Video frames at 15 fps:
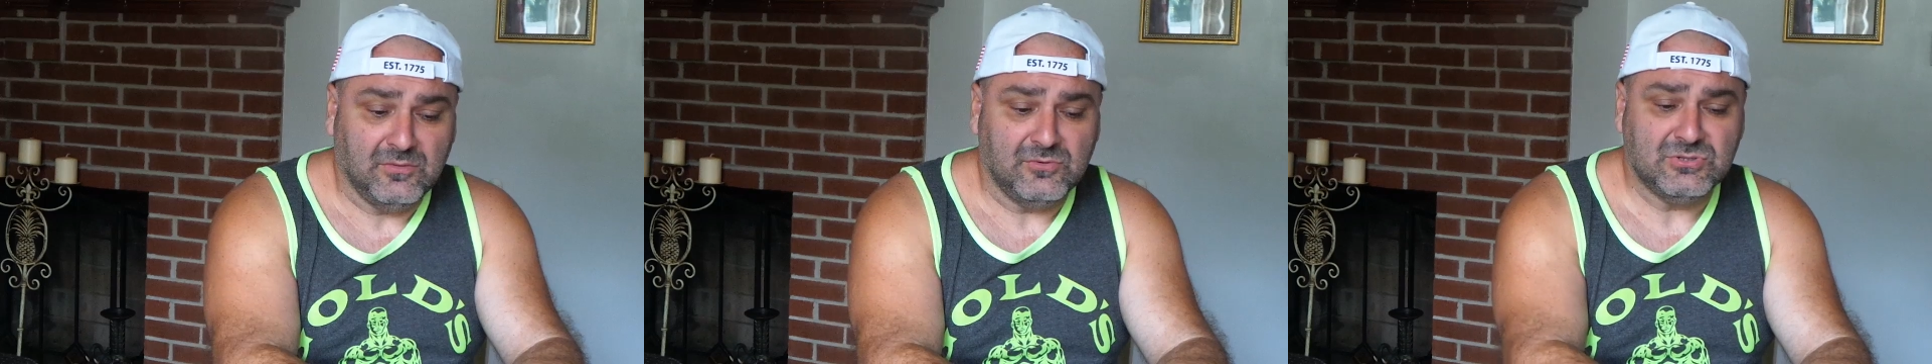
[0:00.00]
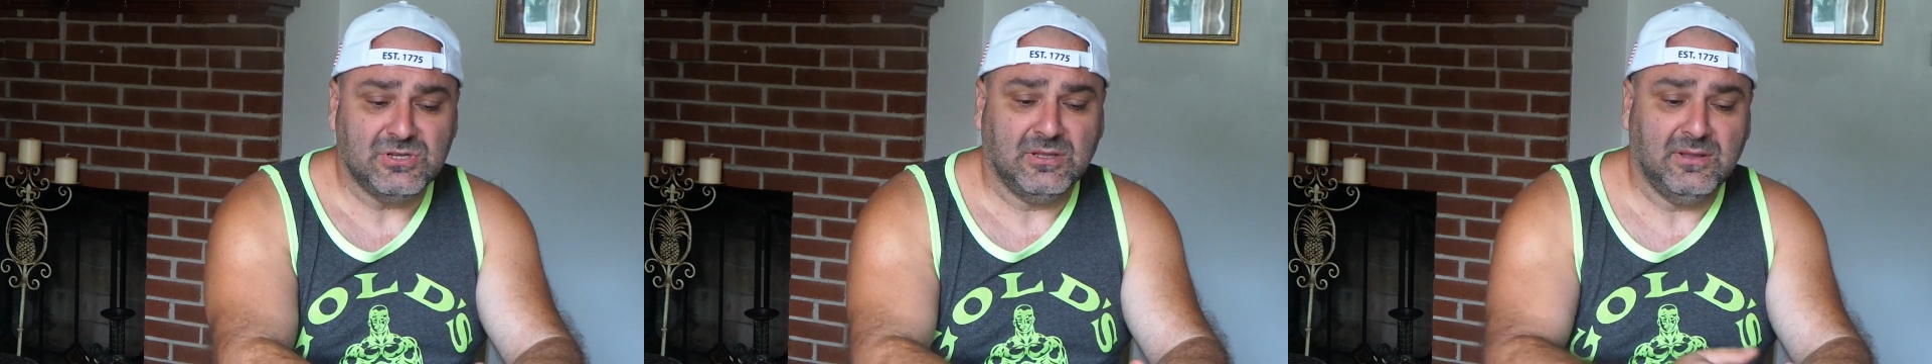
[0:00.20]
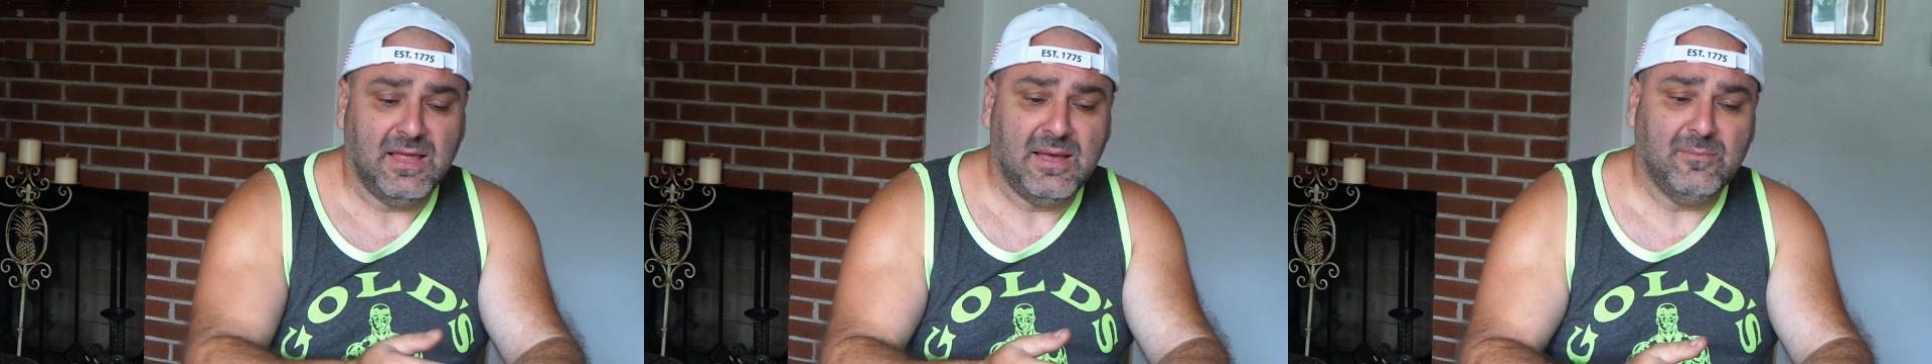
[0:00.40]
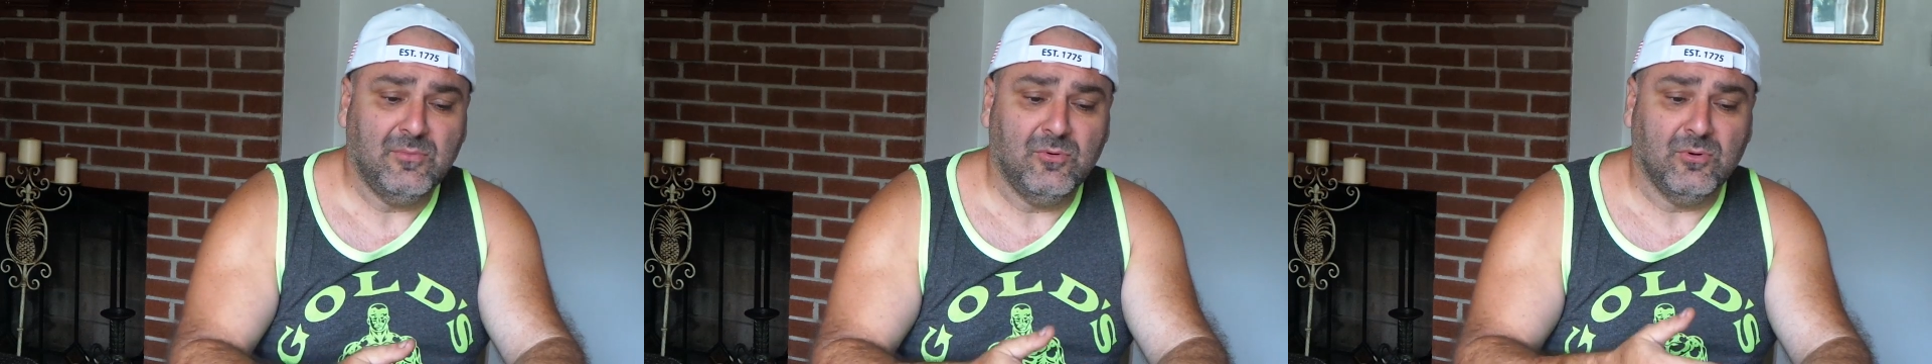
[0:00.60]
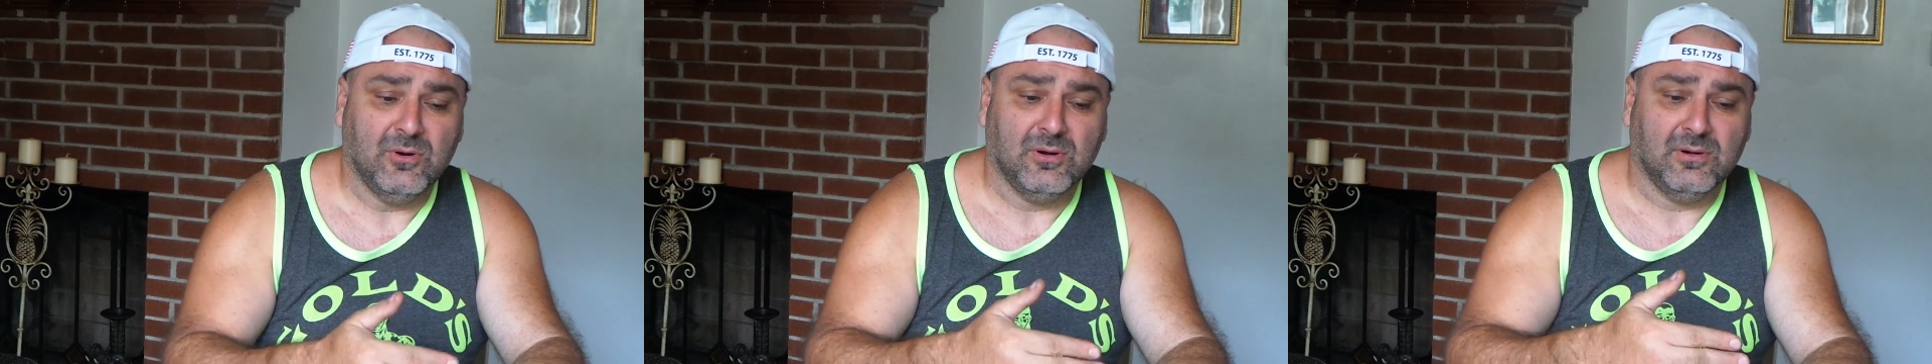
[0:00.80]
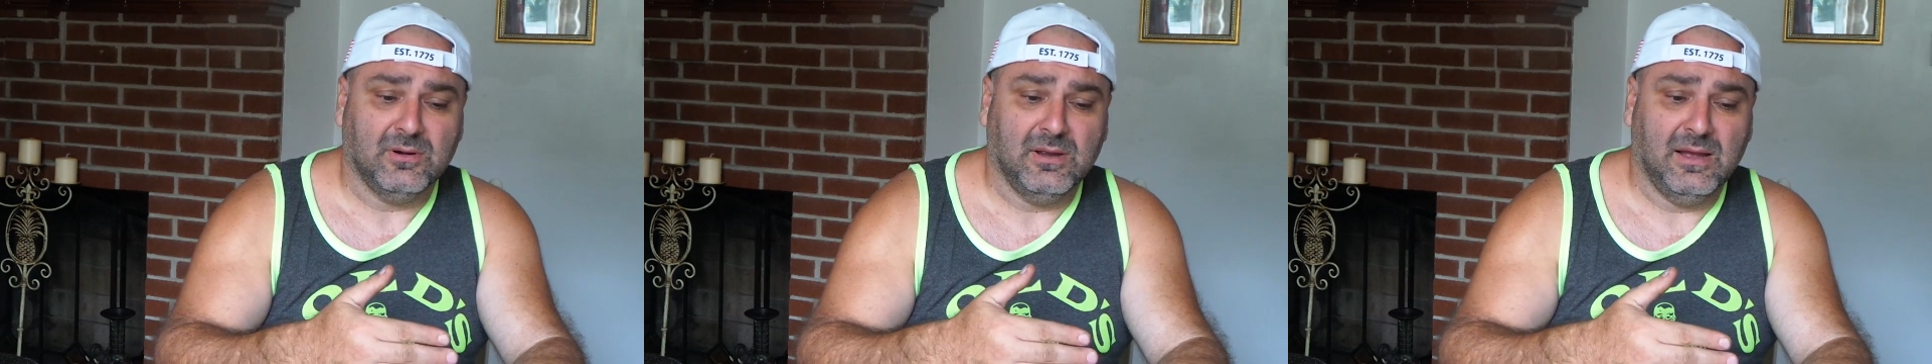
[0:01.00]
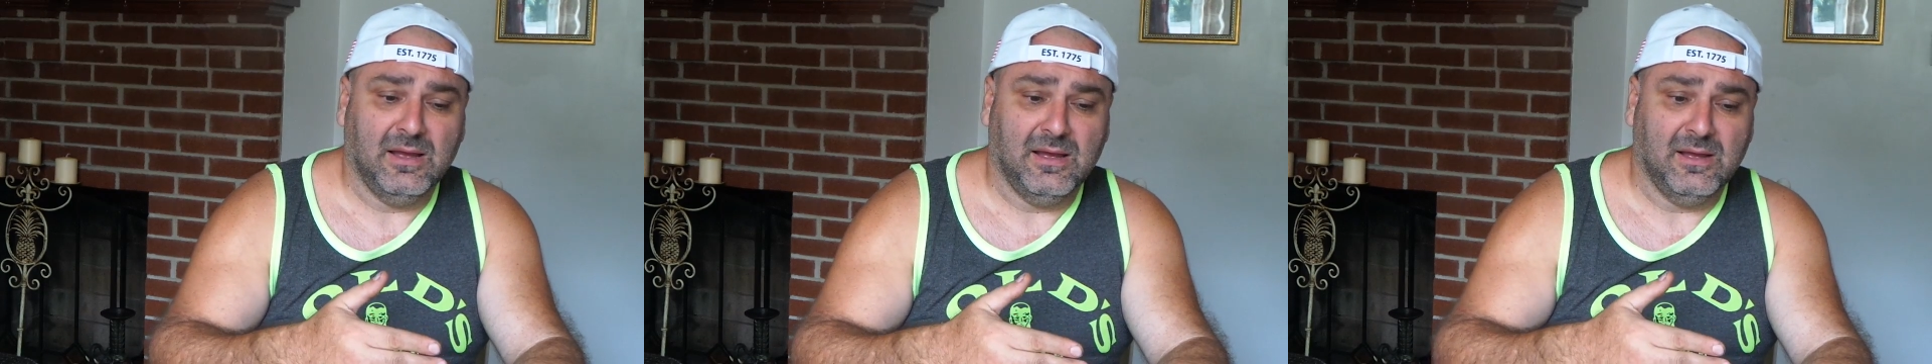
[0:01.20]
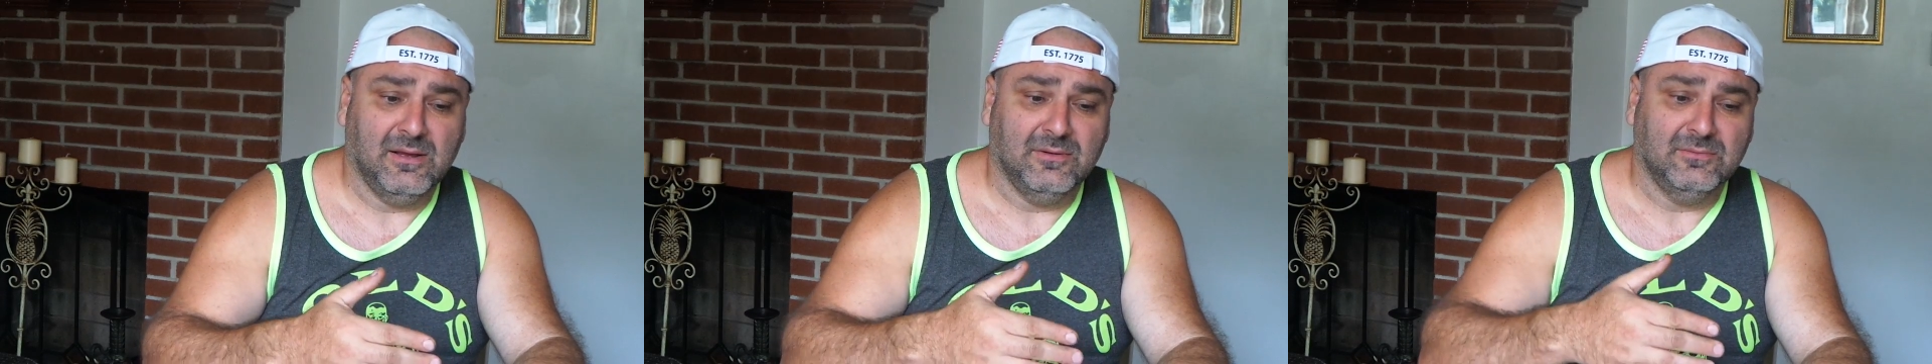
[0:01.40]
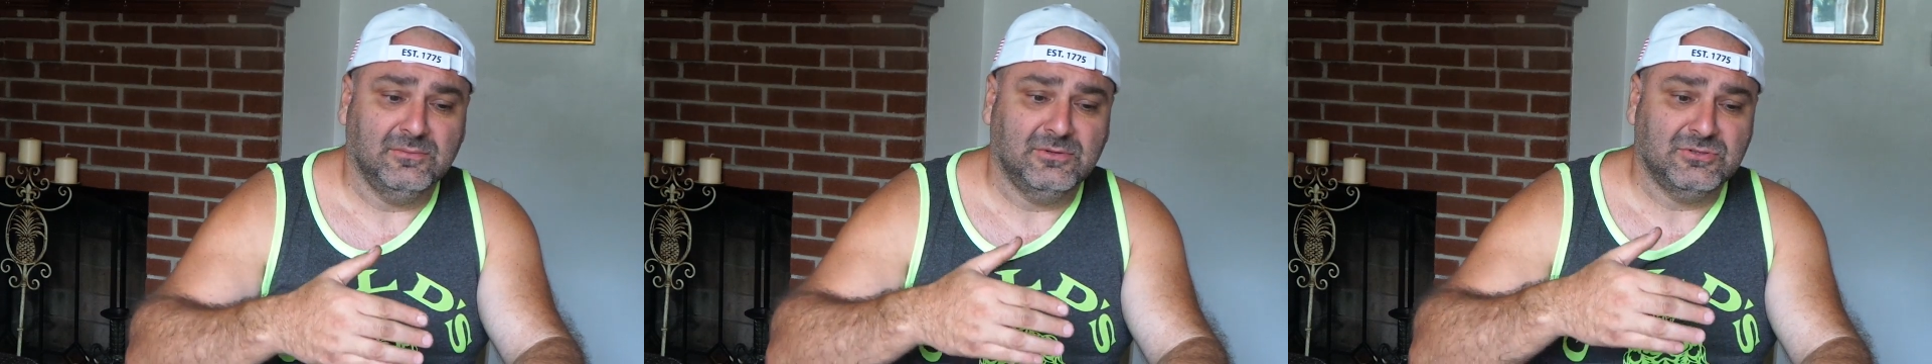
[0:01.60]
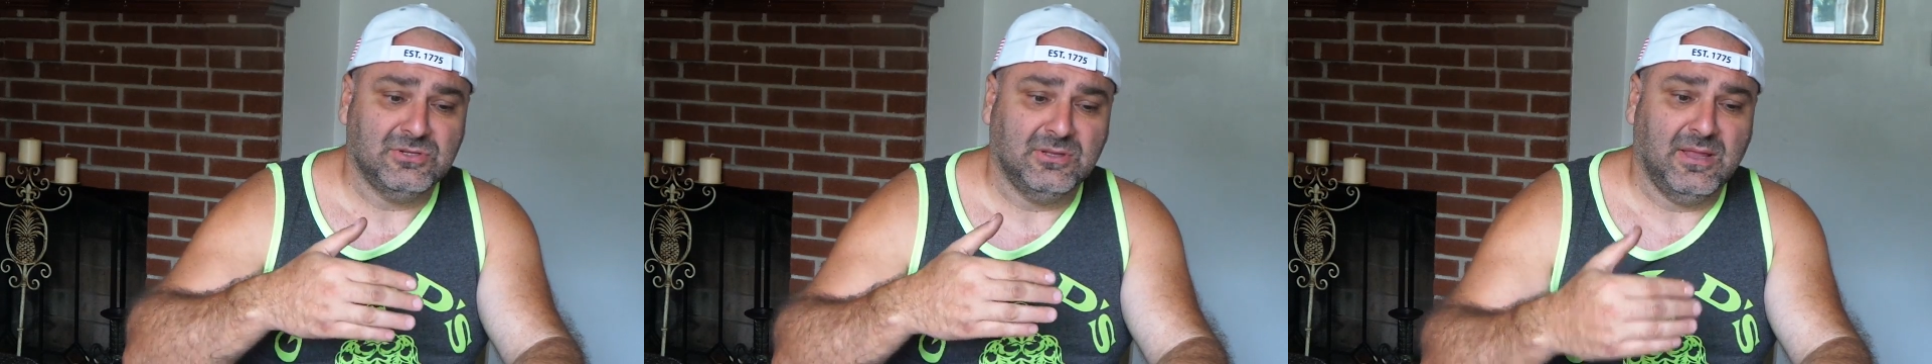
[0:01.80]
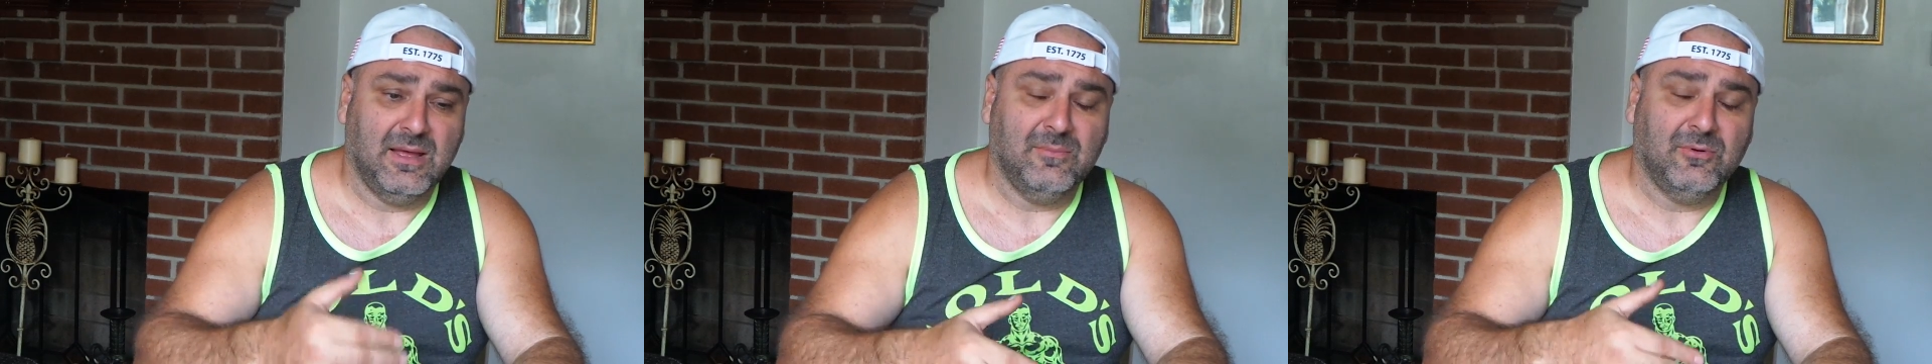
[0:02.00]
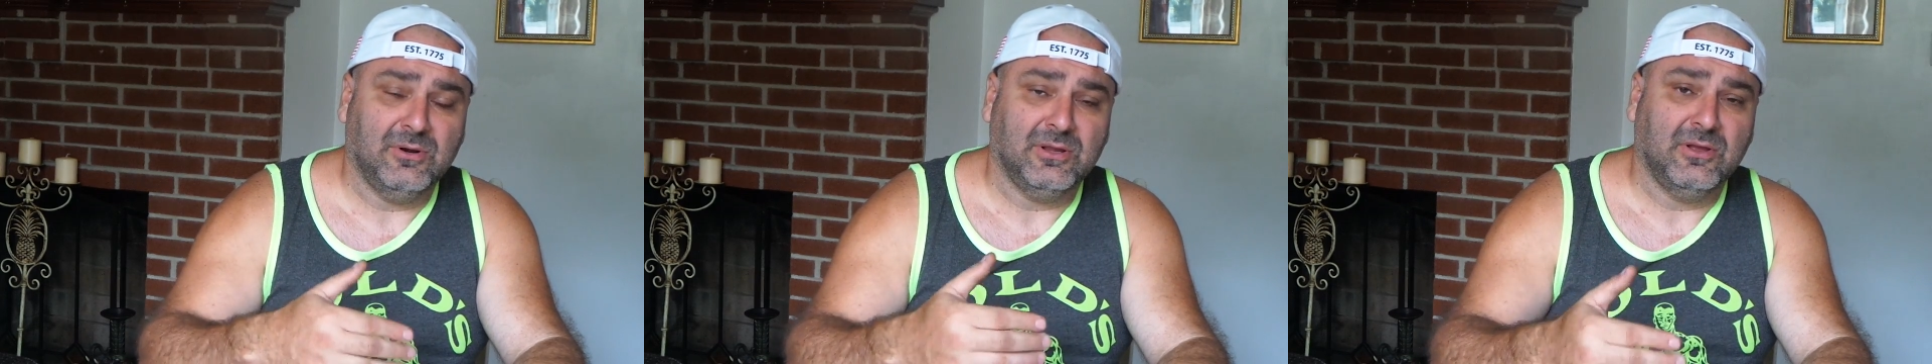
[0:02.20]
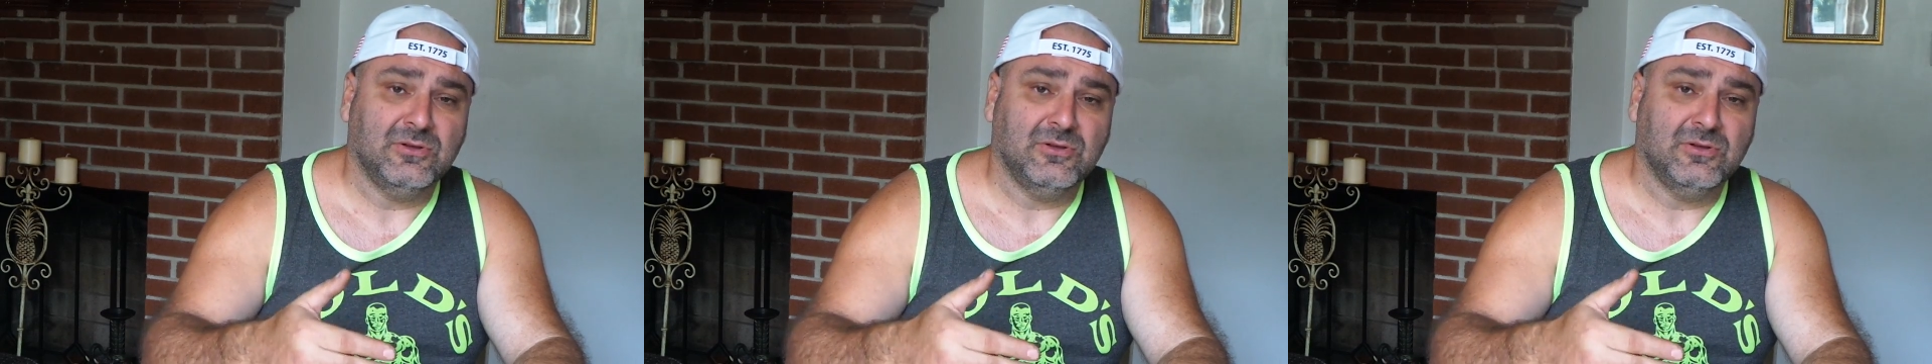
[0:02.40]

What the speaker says: There's a lot more that